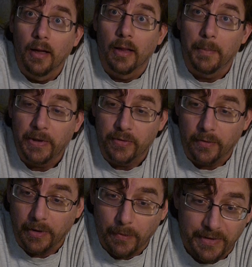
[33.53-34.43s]
Let me show
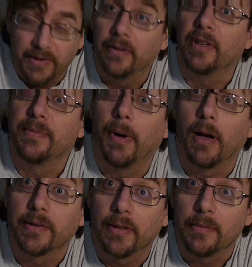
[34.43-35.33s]
you what's in this
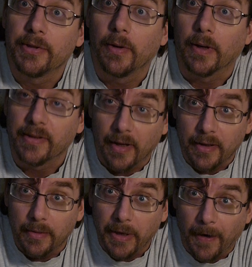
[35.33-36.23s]
box that I'm so
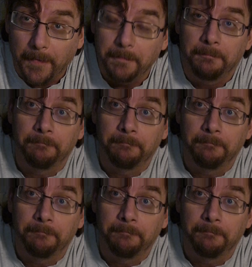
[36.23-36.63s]
excited about.